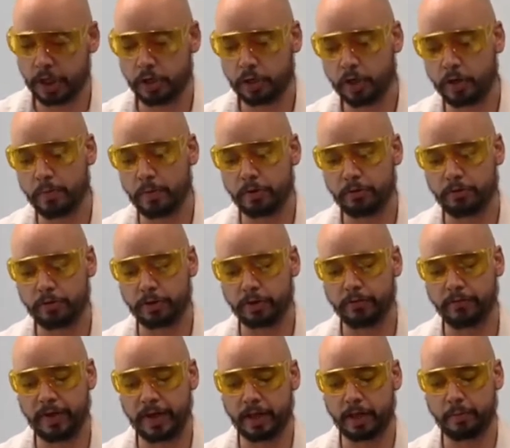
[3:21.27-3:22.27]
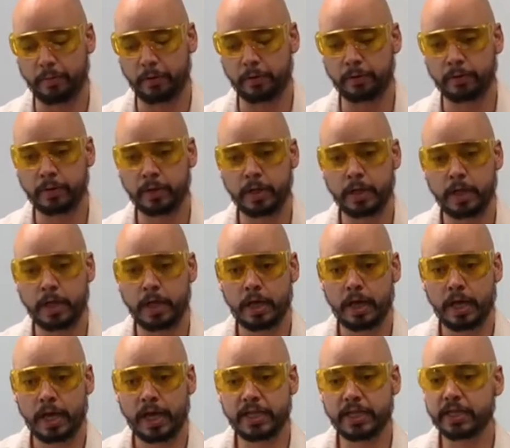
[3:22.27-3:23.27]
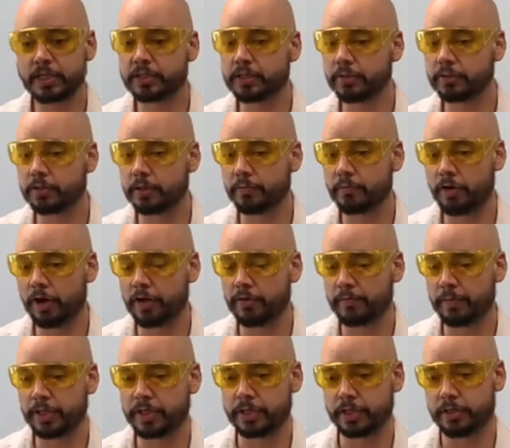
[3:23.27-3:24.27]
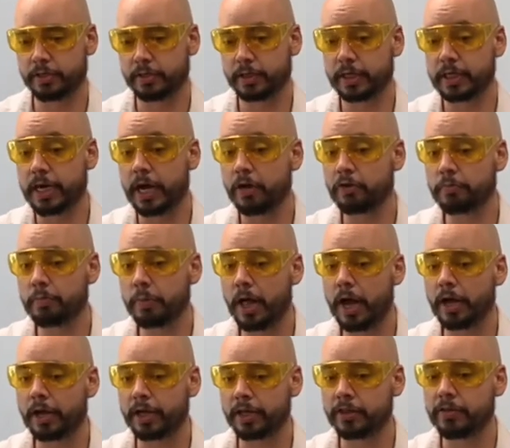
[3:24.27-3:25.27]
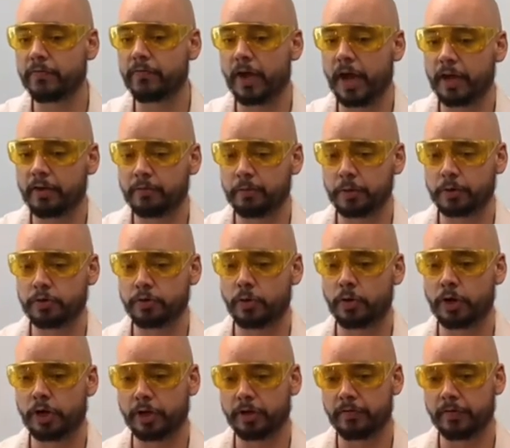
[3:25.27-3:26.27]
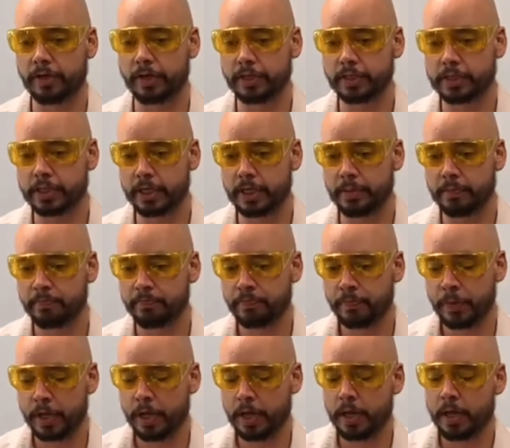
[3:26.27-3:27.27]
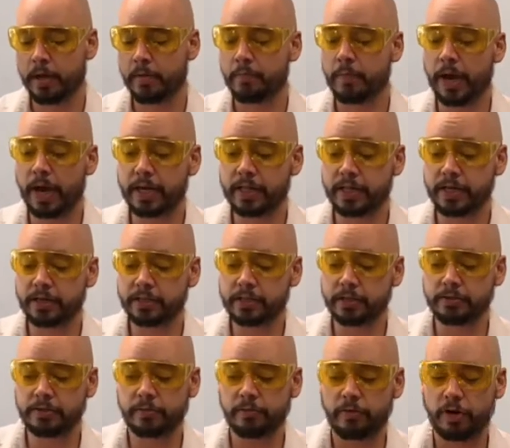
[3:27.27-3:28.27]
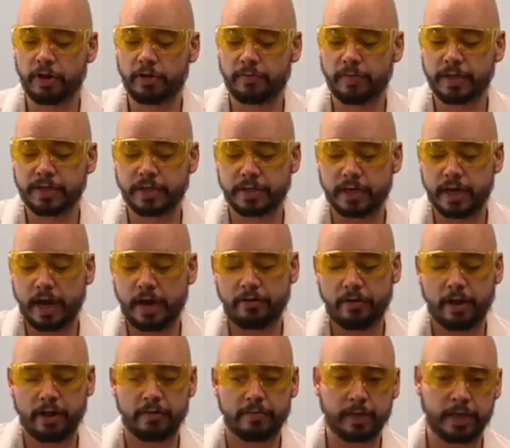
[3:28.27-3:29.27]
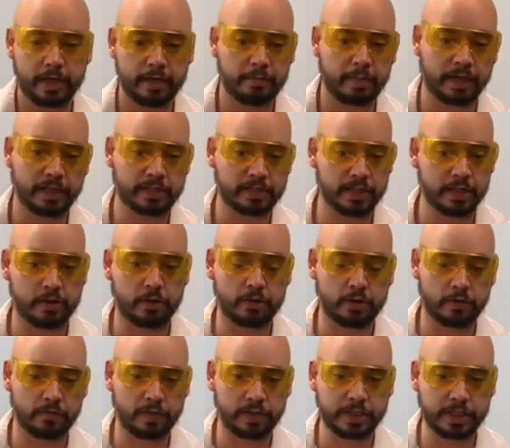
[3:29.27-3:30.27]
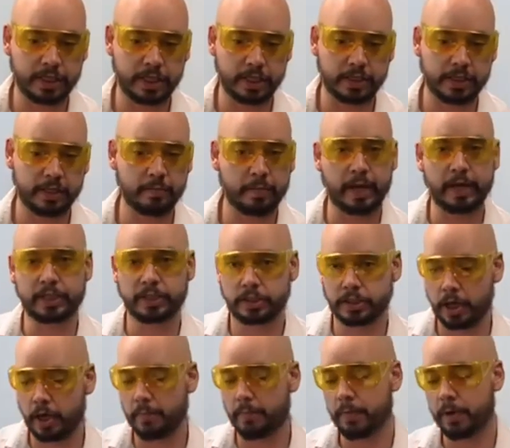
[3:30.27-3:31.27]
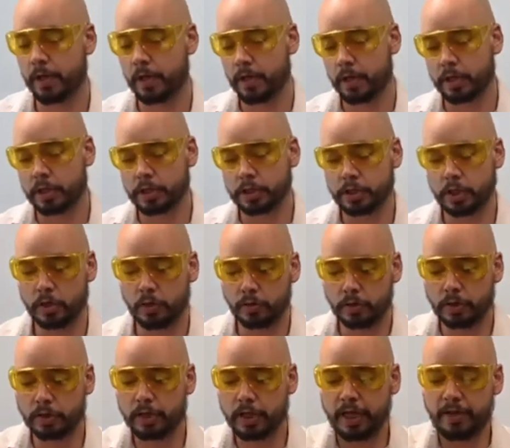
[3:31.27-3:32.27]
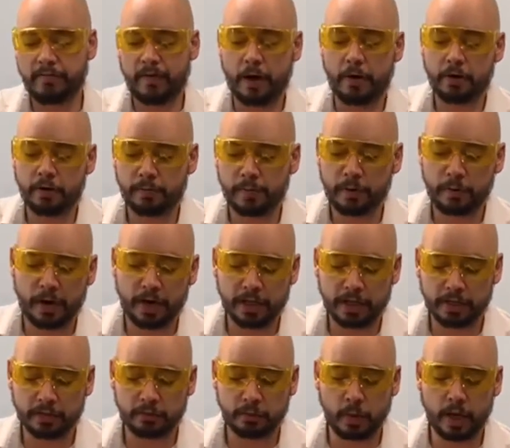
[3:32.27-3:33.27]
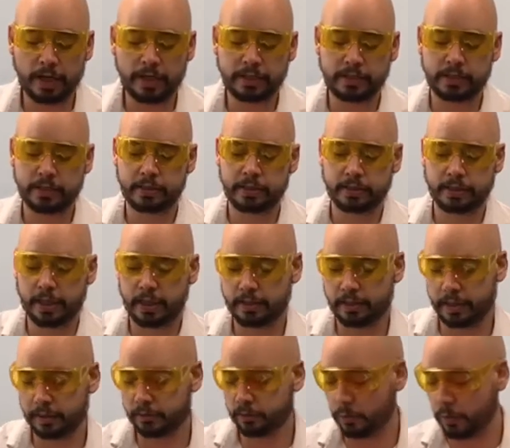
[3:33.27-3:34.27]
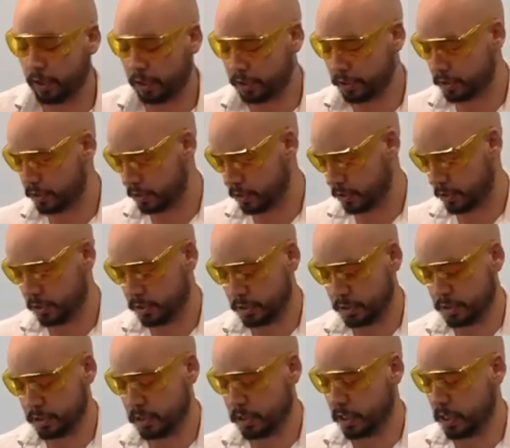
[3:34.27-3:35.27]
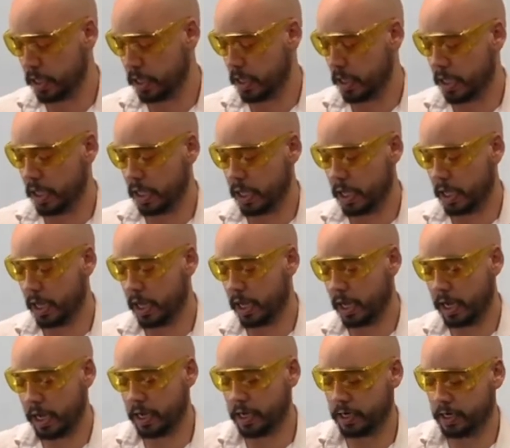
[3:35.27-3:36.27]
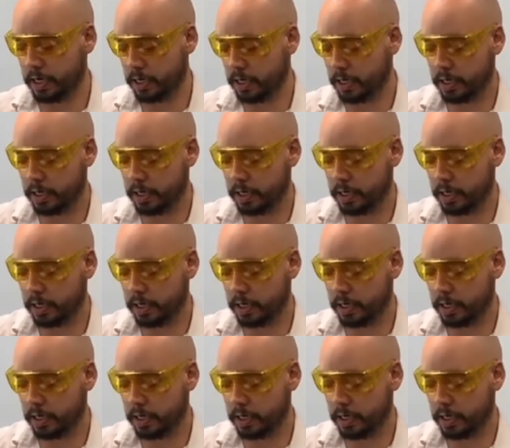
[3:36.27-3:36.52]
commercially available. There's still some transmission. Now it's blocking the vast majority of it, you see? But there's still some transmission. I'd rather be hit by 0 UVC than by some. So if I were to be wearing this twice, that's once, and